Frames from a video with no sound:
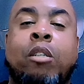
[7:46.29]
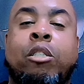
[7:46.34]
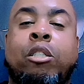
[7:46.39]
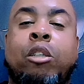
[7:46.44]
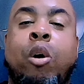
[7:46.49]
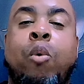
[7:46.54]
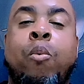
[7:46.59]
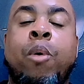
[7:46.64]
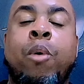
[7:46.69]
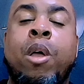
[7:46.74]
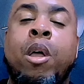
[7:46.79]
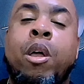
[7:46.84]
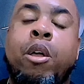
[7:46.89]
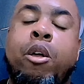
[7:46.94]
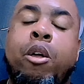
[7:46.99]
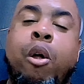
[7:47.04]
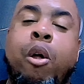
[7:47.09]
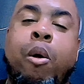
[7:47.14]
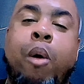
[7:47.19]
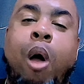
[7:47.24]
So
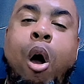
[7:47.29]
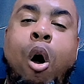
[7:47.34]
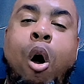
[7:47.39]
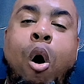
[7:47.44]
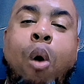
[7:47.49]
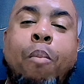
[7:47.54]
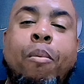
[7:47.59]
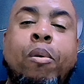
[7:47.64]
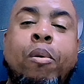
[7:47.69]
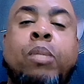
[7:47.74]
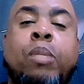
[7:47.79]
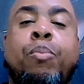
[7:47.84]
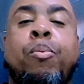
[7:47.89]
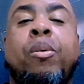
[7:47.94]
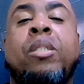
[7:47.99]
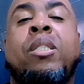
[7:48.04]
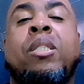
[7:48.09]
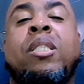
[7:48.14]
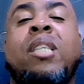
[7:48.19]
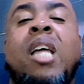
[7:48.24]
you're almost
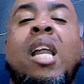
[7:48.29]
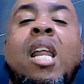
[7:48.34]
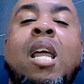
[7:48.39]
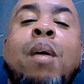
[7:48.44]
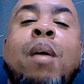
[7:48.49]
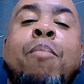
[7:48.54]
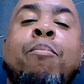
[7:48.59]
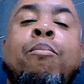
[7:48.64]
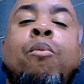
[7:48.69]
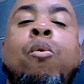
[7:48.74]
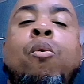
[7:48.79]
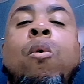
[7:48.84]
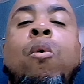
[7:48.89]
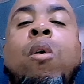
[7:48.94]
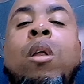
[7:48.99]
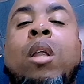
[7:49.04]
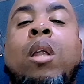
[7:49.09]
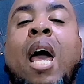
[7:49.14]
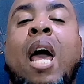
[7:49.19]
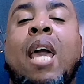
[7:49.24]
presenting
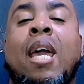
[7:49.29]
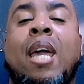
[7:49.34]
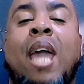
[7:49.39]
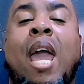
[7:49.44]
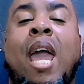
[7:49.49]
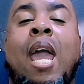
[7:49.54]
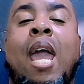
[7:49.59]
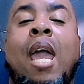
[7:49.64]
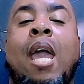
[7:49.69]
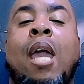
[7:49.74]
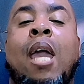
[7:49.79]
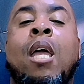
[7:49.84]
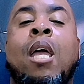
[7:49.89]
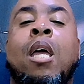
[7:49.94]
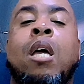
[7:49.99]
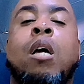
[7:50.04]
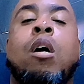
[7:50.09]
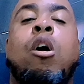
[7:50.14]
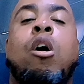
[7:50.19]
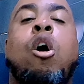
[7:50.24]
more like a
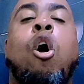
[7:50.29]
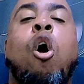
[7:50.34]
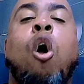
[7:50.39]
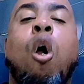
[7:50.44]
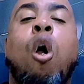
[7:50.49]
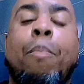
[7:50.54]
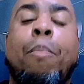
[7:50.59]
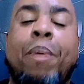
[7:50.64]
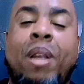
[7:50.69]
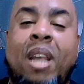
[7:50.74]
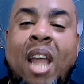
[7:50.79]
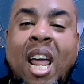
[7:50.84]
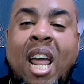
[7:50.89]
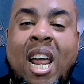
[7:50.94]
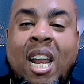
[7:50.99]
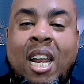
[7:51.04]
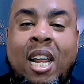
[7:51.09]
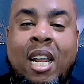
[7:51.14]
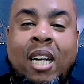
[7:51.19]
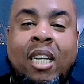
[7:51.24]

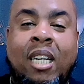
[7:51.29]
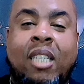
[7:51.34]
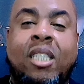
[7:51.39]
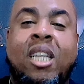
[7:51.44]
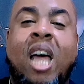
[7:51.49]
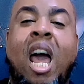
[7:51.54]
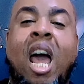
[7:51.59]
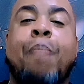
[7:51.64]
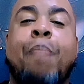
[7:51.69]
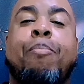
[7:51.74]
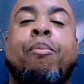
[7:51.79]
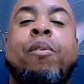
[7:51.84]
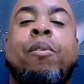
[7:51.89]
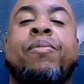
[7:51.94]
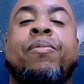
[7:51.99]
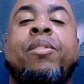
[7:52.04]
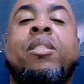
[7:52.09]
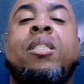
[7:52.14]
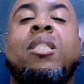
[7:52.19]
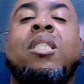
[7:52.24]
carbonated type
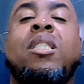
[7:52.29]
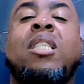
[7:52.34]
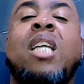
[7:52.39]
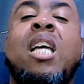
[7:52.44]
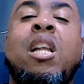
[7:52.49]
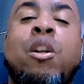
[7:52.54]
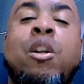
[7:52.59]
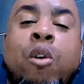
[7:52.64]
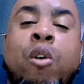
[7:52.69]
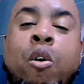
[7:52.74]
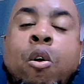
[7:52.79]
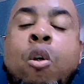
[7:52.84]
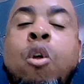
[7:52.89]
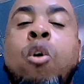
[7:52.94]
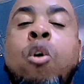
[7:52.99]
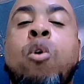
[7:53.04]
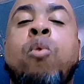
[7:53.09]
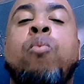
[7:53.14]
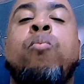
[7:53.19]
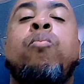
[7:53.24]
of cedar
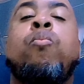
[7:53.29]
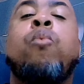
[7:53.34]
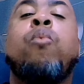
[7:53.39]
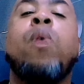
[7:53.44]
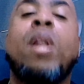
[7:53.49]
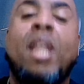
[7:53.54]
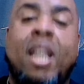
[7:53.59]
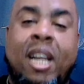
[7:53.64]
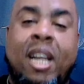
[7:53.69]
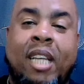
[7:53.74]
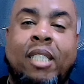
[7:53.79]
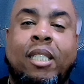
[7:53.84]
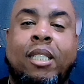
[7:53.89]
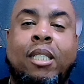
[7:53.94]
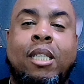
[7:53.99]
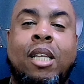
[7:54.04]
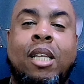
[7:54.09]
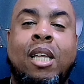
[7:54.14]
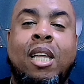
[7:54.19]
woodiness